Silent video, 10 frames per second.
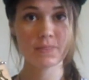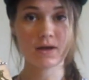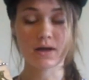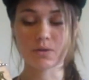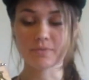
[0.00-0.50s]

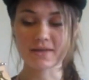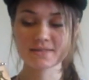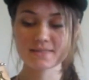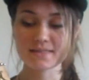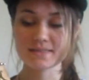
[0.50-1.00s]
like
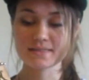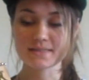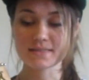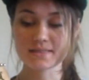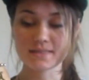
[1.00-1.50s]
C,
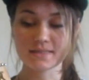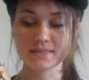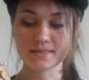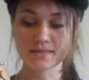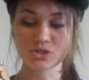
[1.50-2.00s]
D,
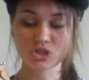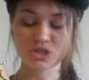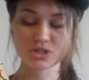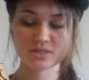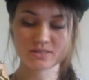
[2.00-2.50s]
E, and
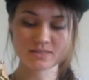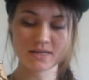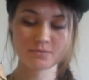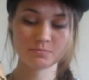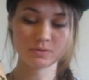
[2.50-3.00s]
G. Instead
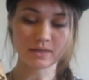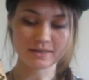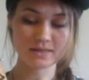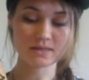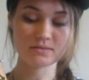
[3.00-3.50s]
of
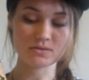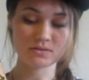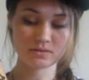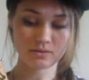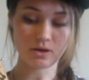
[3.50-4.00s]
plucking
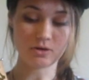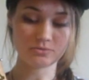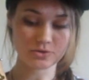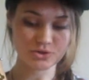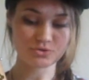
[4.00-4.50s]
all
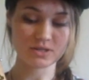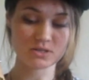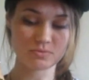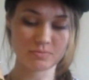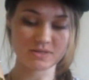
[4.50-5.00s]
4 strings
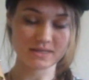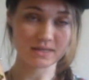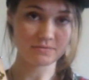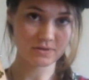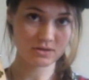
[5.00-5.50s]
with my
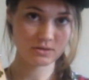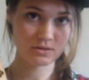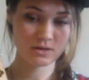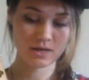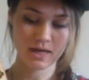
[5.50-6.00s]
second finger,
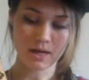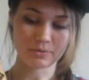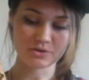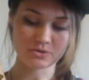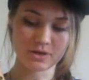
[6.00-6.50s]
I
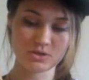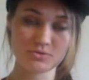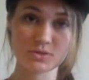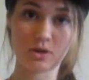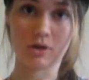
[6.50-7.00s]
want to try and use all